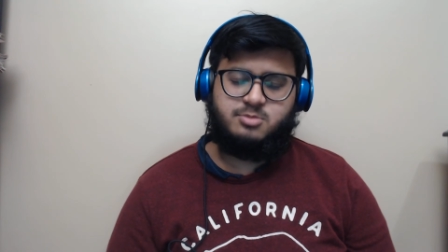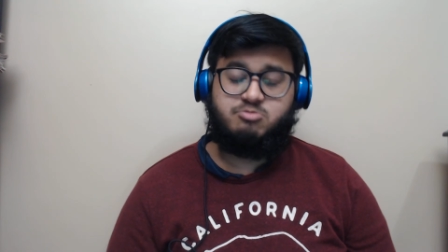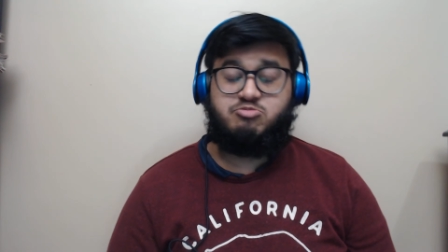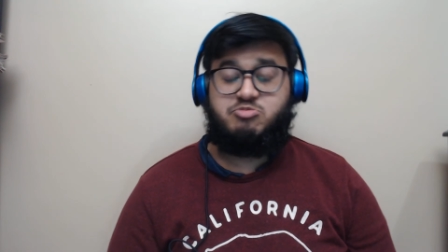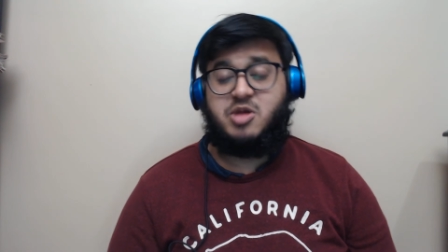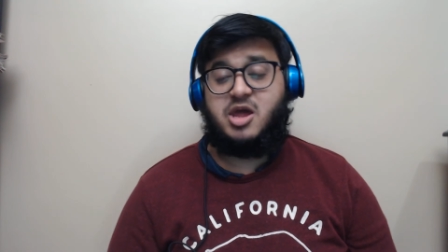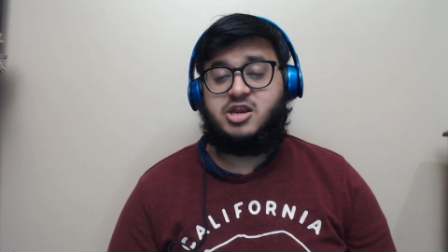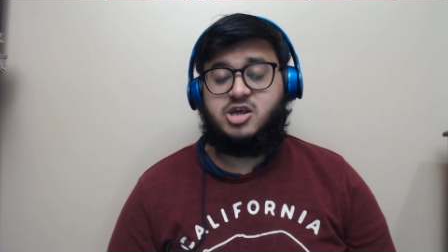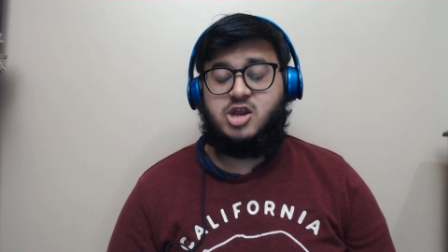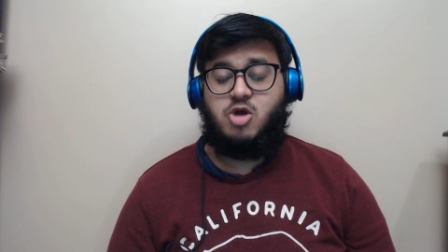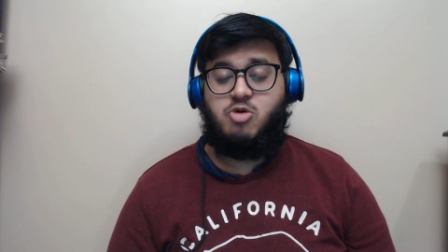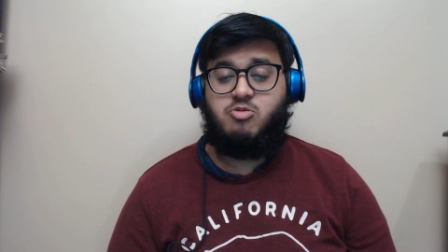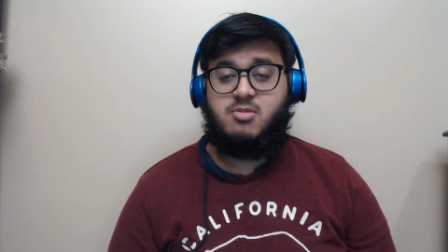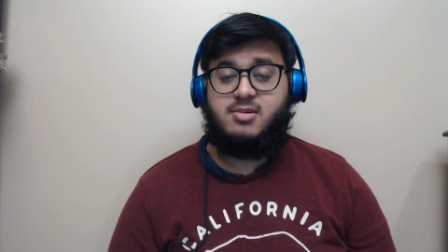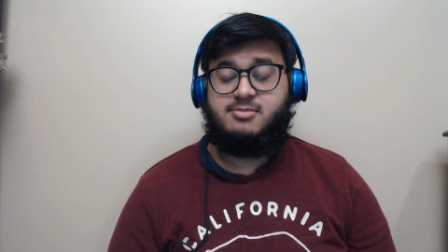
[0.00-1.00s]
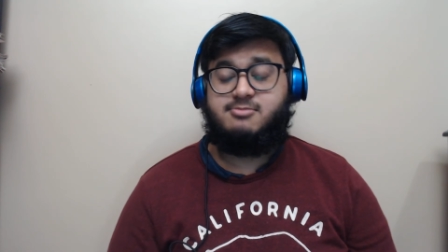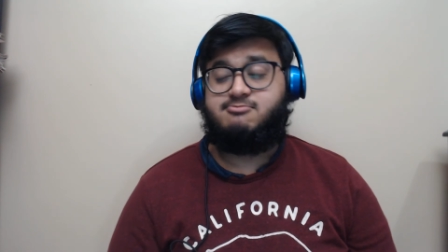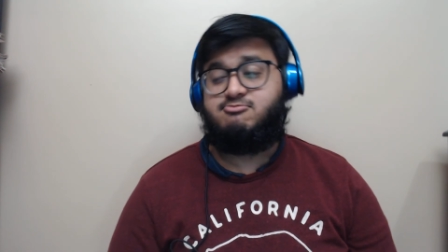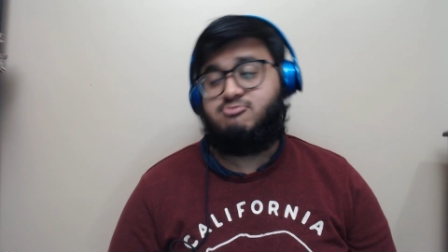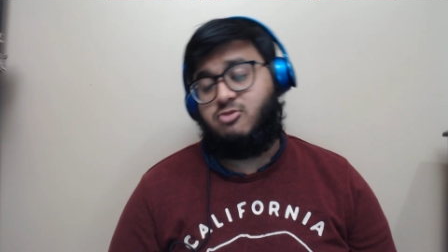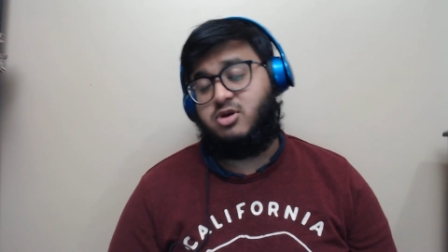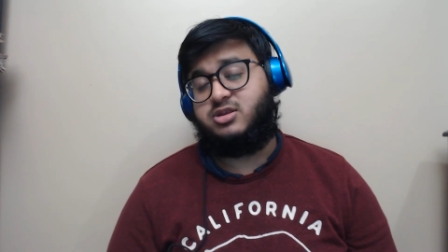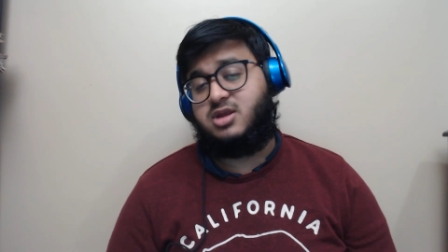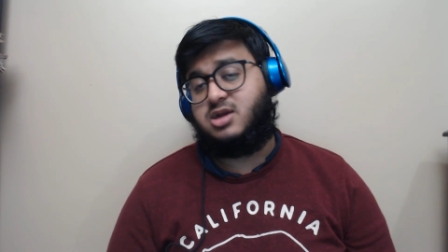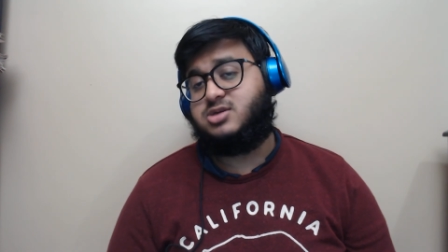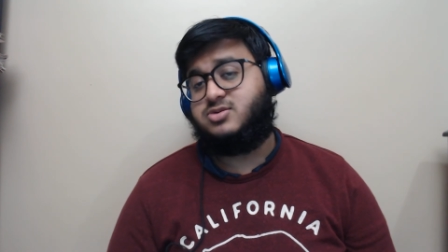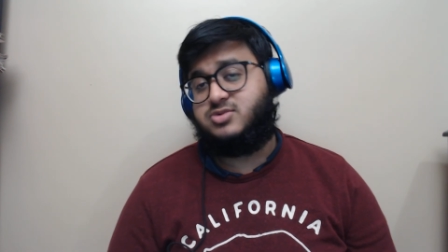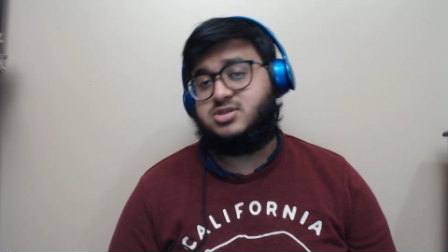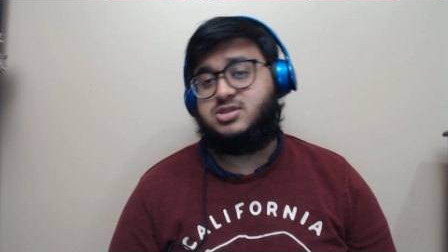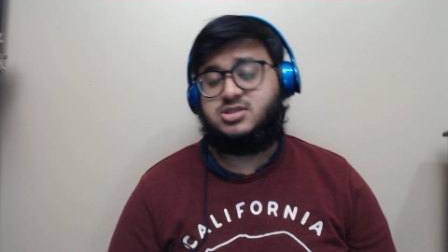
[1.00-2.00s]
that, you know, 1,000
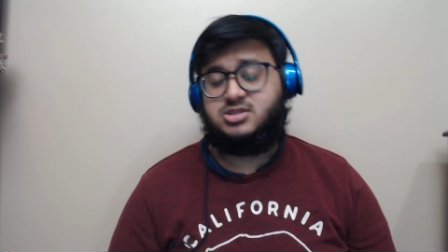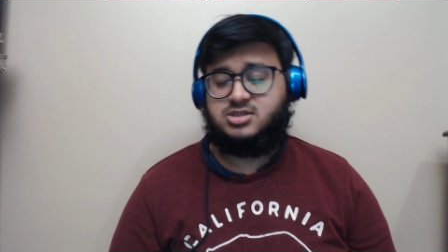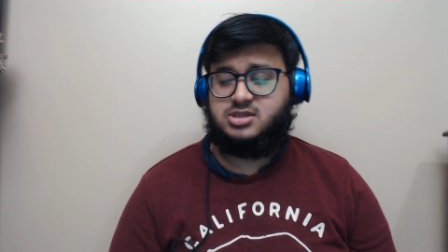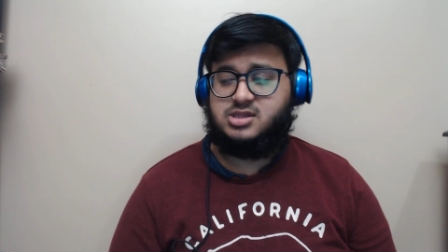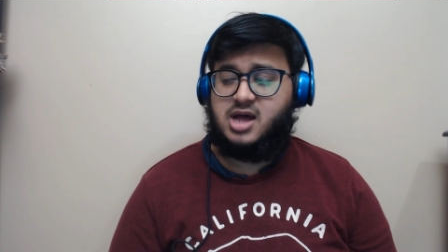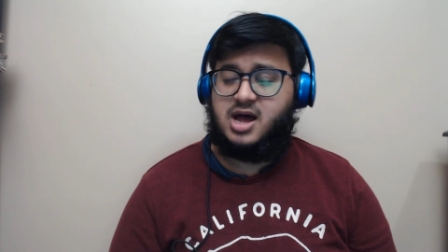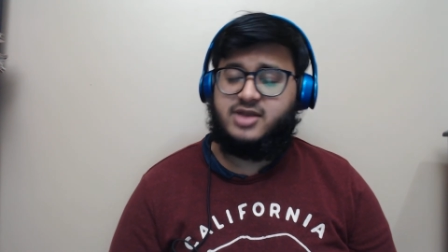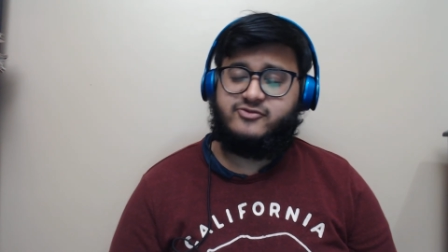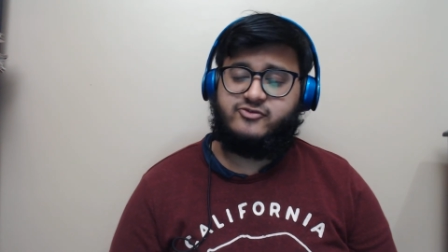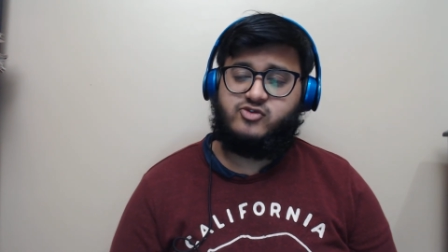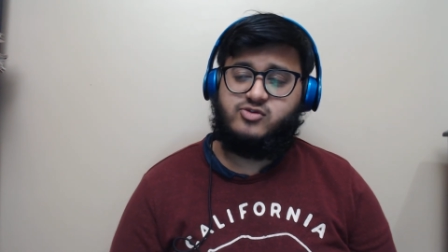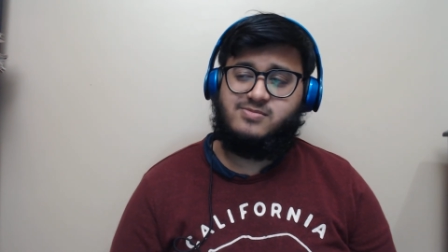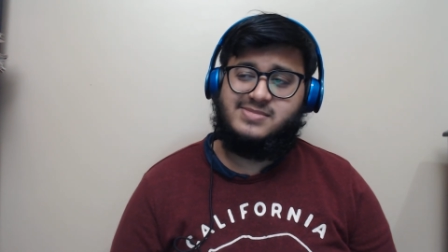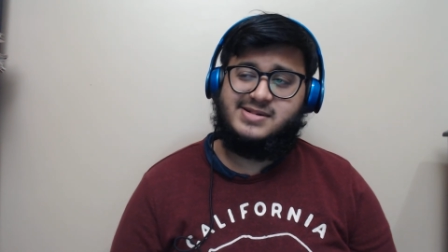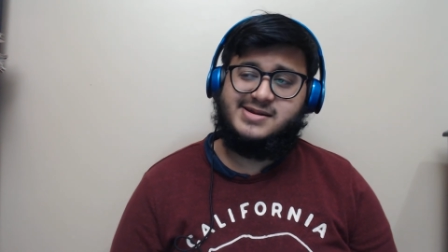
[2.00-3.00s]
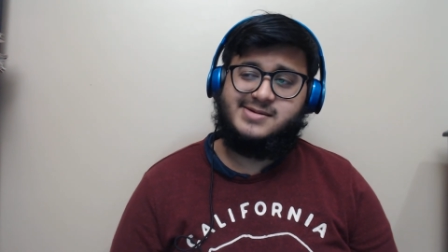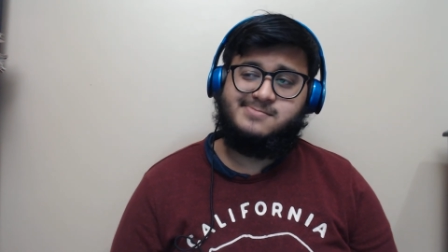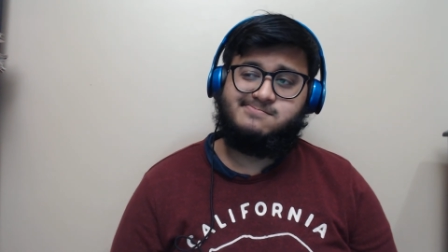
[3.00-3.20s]
views is a lot for me,